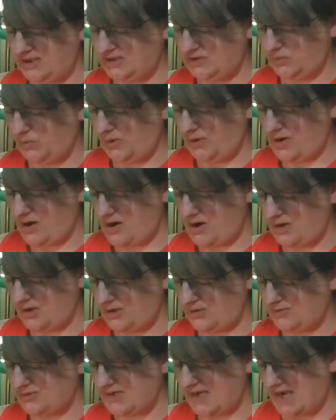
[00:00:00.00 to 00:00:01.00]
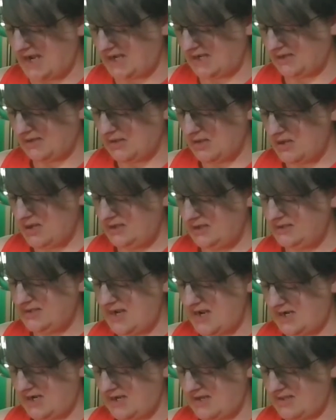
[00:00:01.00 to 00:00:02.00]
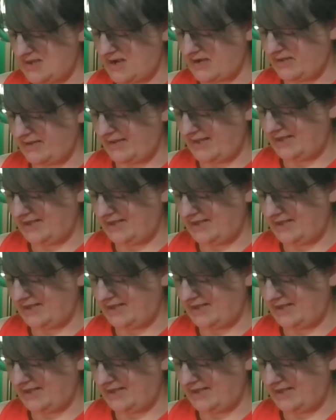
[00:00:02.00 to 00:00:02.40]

as, What are you tech? taking that